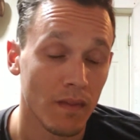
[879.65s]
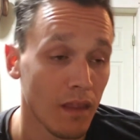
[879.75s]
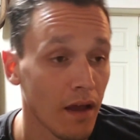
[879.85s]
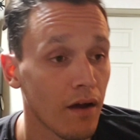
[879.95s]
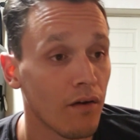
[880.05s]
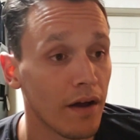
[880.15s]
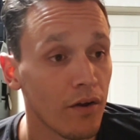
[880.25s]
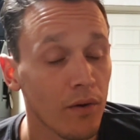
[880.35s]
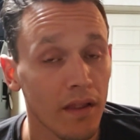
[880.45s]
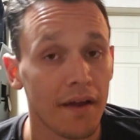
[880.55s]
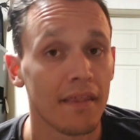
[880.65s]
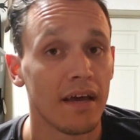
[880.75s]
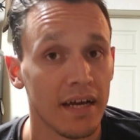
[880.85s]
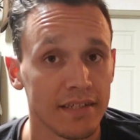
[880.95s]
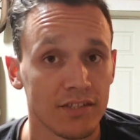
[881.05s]
Now, I know a lot of
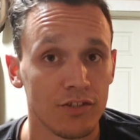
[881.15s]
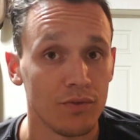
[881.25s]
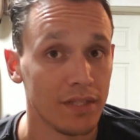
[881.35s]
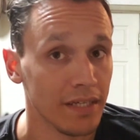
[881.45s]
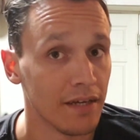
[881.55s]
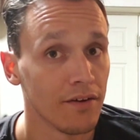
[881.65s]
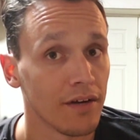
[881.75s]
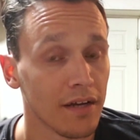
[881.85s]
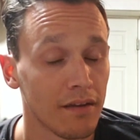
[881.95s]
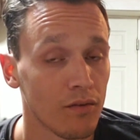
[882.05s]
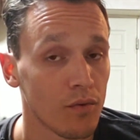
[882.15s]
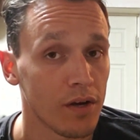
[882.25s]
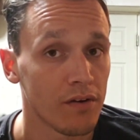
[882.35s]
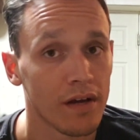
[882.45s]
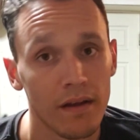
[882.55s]
that has to do with the gearing and the
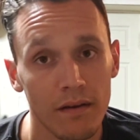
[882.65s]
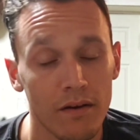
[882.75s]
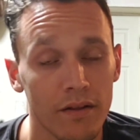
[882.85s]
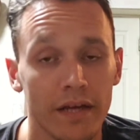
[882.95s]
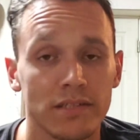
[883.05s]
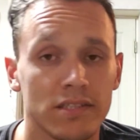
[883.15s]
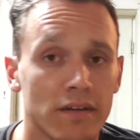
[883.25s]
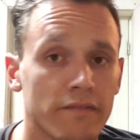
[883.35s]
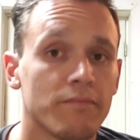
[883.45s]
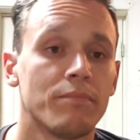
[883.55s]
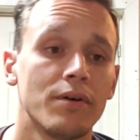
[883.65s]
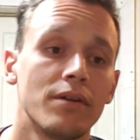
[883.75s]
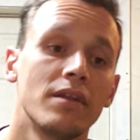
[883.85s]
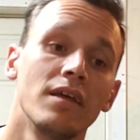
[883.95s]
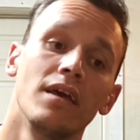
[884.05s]
rear end and all that stuff,
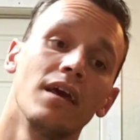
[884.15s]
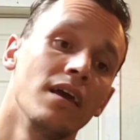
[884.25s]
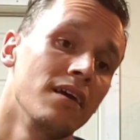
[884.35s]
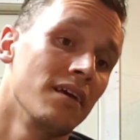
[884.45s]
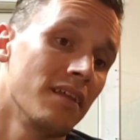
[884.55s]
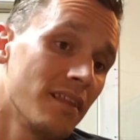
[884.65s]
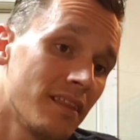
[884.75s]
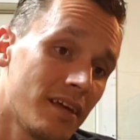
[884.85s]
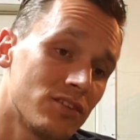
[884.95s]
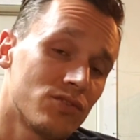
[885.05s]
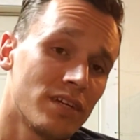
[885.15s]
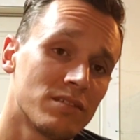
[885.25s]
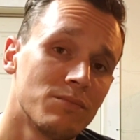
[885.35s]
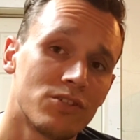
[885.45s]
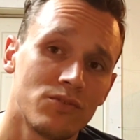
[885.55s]
but that
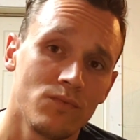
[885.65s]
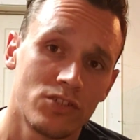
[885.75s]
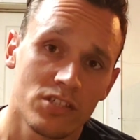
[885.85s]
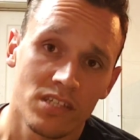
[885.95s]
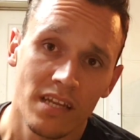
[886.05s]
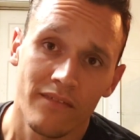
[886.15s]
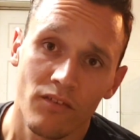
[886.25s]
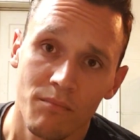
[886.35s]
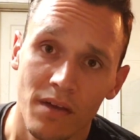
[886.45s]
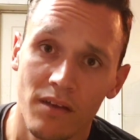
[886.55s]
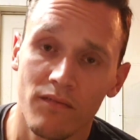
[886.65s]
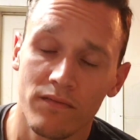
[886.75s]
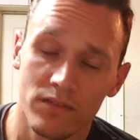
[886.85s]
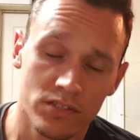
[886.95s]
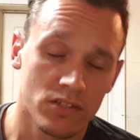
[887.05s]
transmission was just never meant
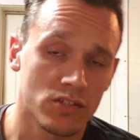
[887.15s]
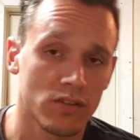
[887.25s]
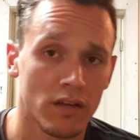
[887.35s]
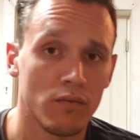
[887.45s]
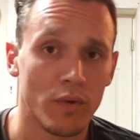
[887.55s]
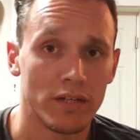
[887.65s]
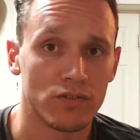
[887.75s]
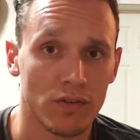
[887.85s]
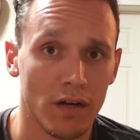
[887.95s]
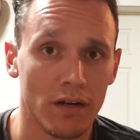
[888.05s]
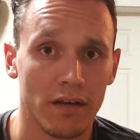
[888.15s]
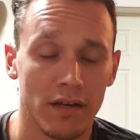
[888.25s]
for such a lightweight truck.